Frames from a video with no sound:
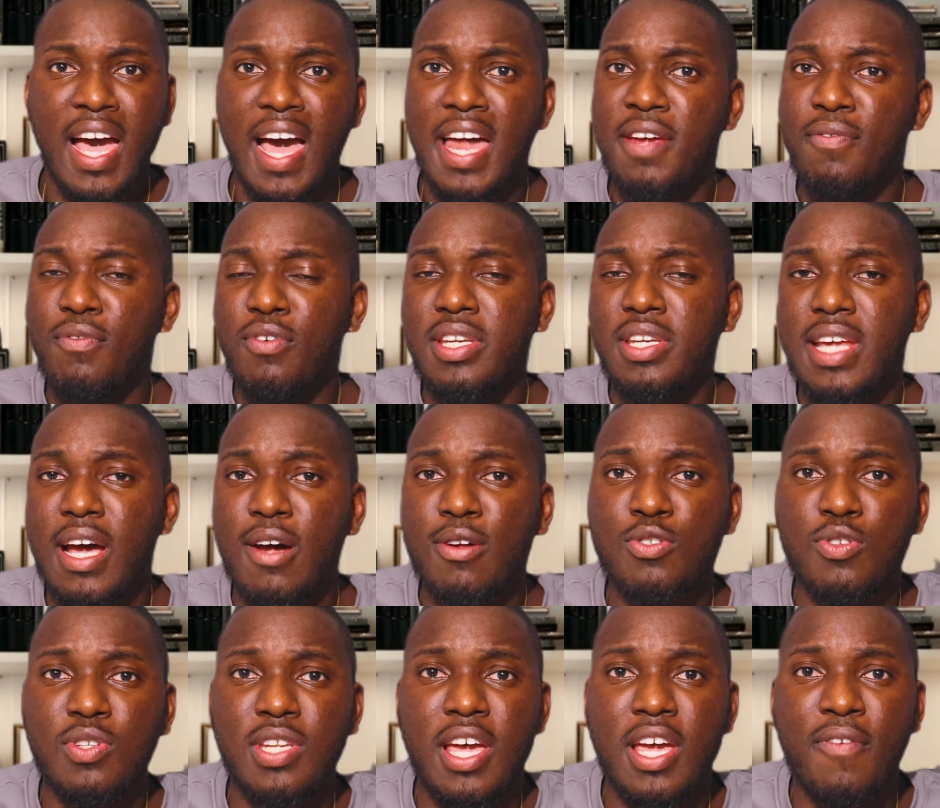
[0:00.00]
And even
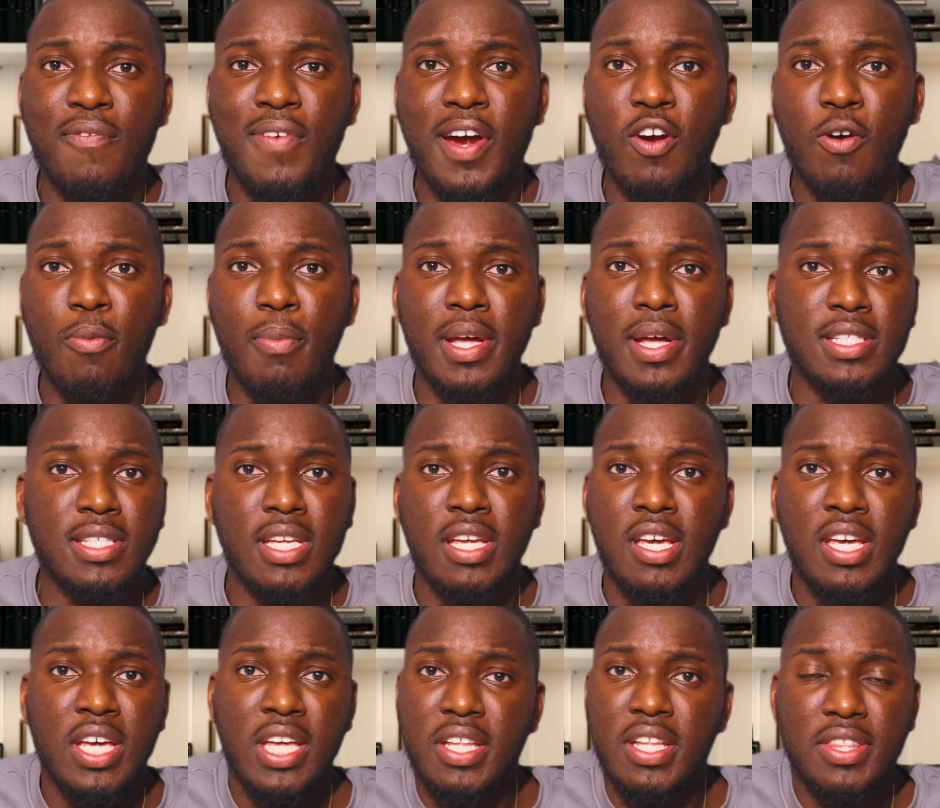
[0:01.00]
down to the environment,
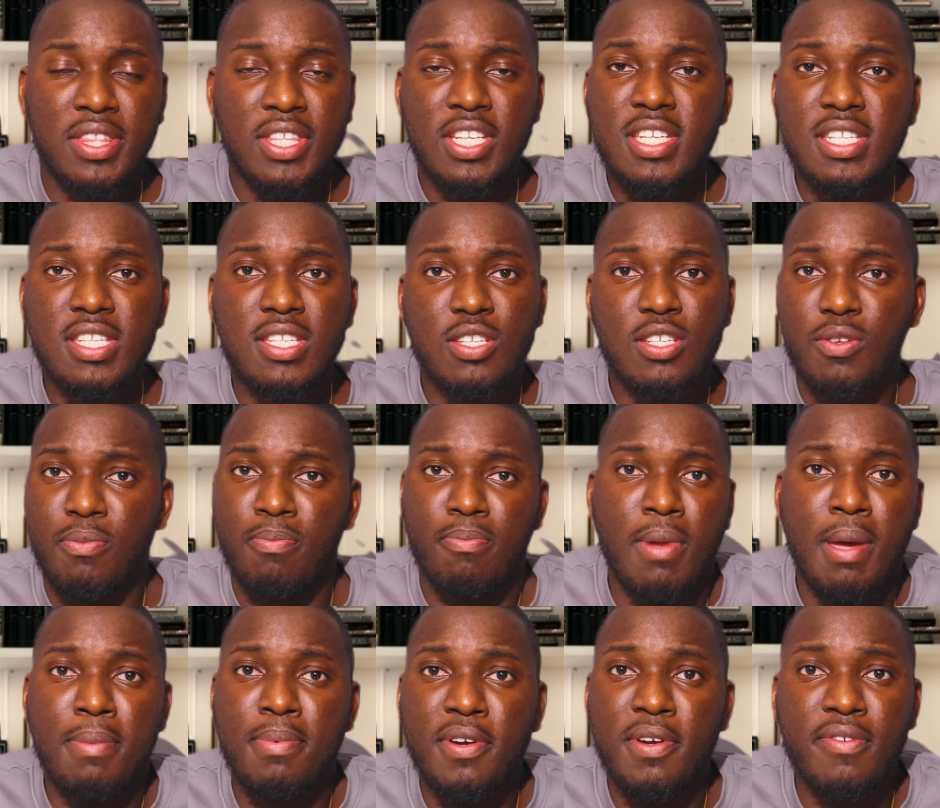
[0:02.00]
this
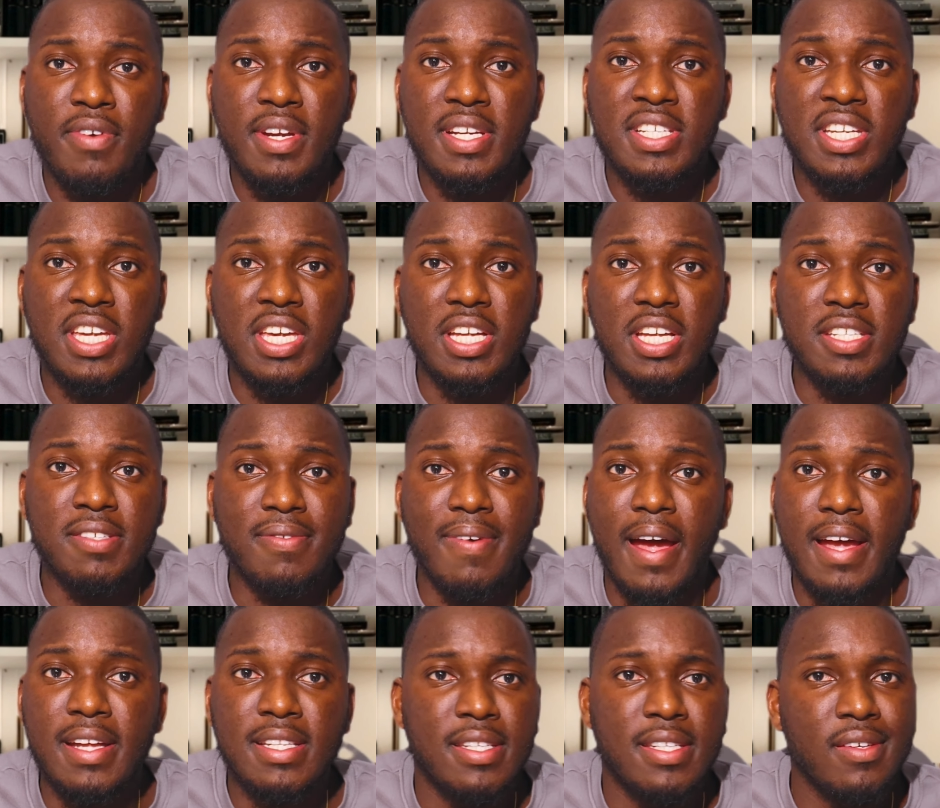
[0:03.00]
maybe rich kids,
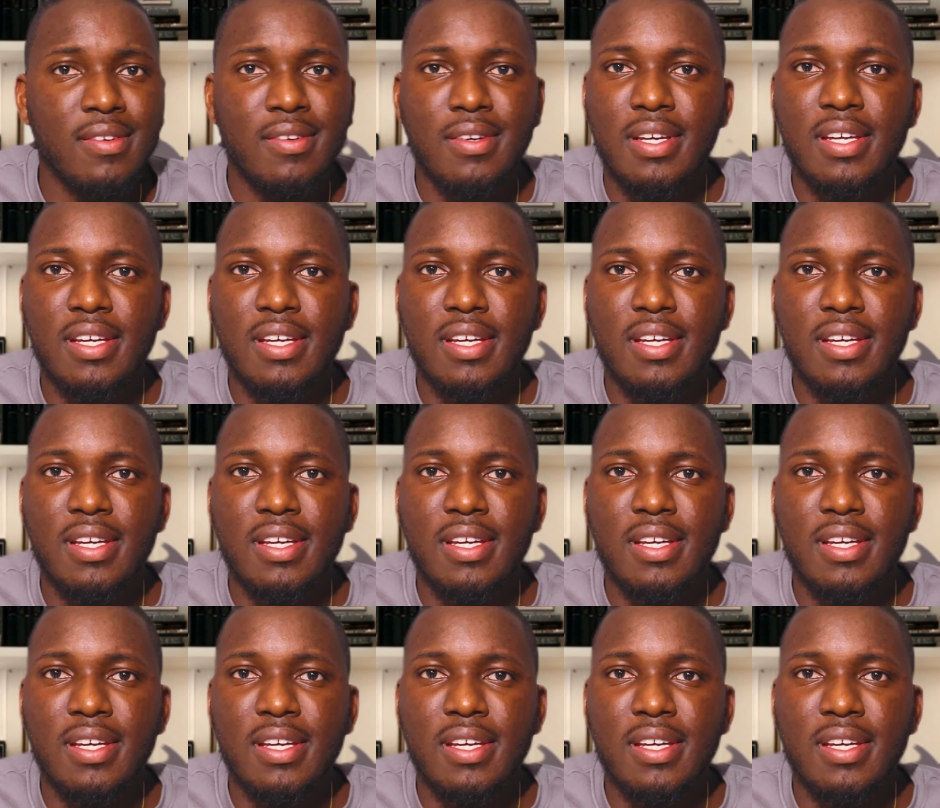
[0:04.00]
right,